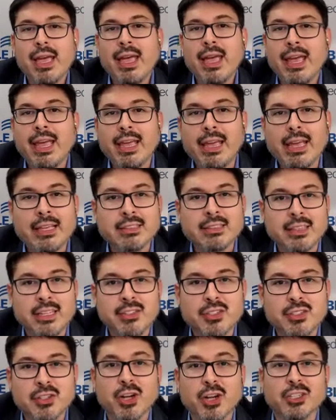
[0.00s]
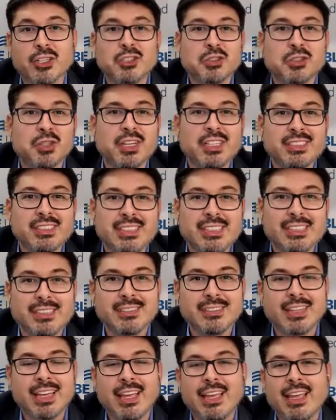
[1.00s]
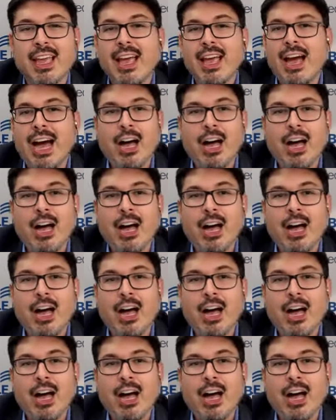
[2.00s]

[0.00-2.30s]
hey, it's easier on a trustee to say,